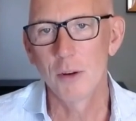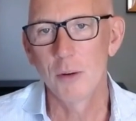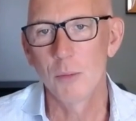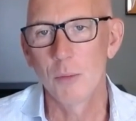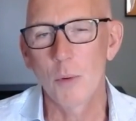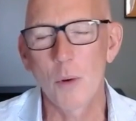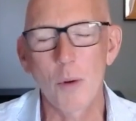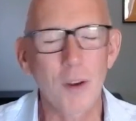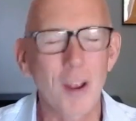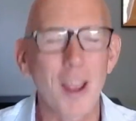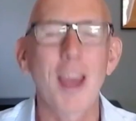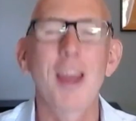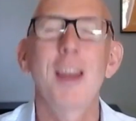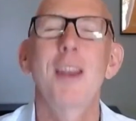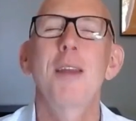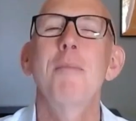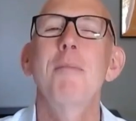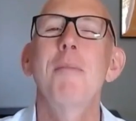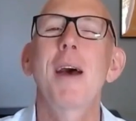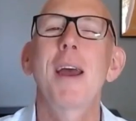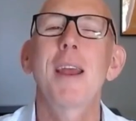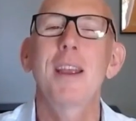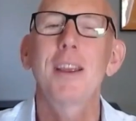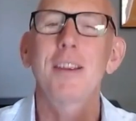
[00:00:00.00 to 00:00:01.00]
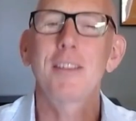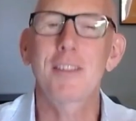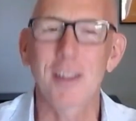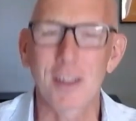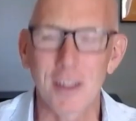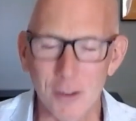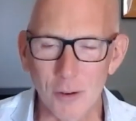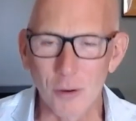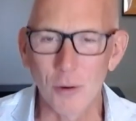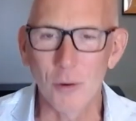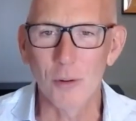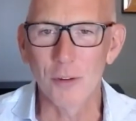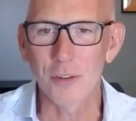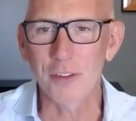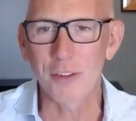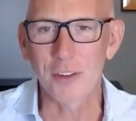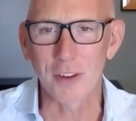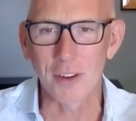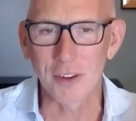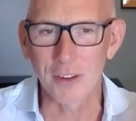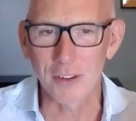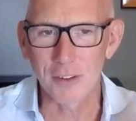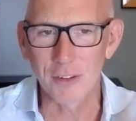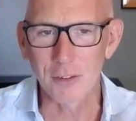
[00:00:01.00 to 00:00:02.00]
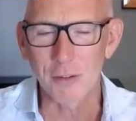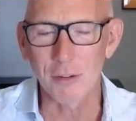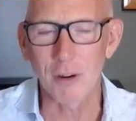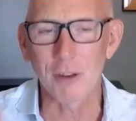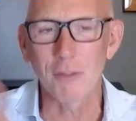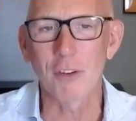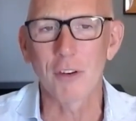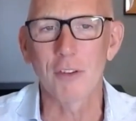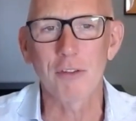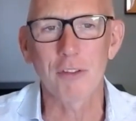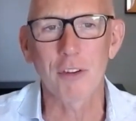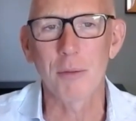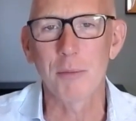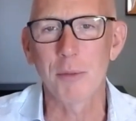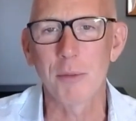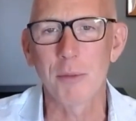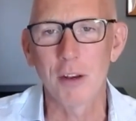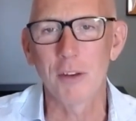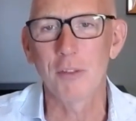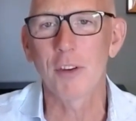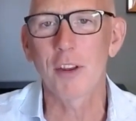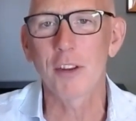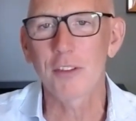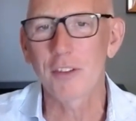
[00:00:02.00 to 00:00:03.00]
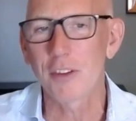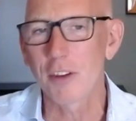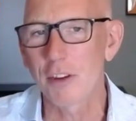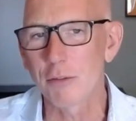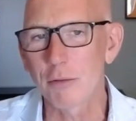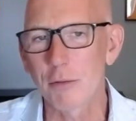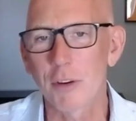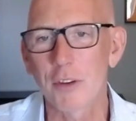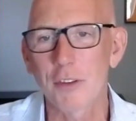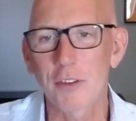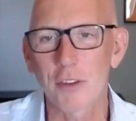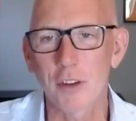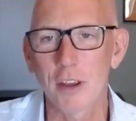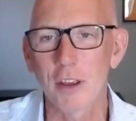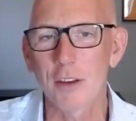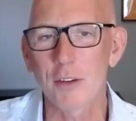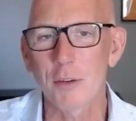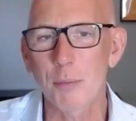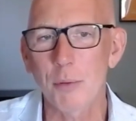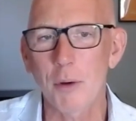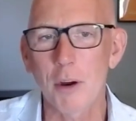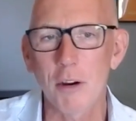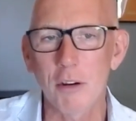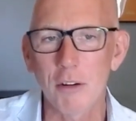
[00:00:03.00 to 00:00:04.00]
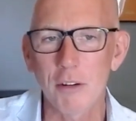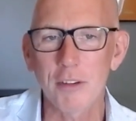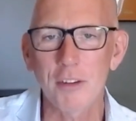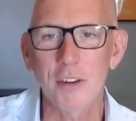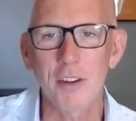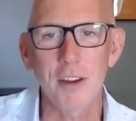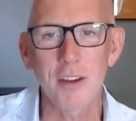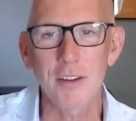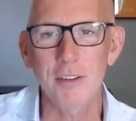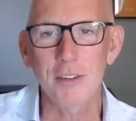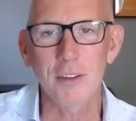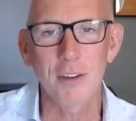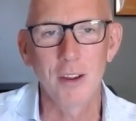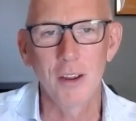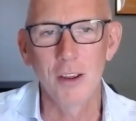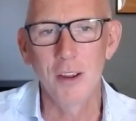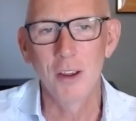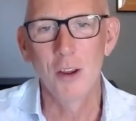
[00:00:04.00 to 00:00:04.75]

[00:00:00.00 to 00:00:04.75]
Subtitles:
We were getting amazing courses driven from universities' research priorities.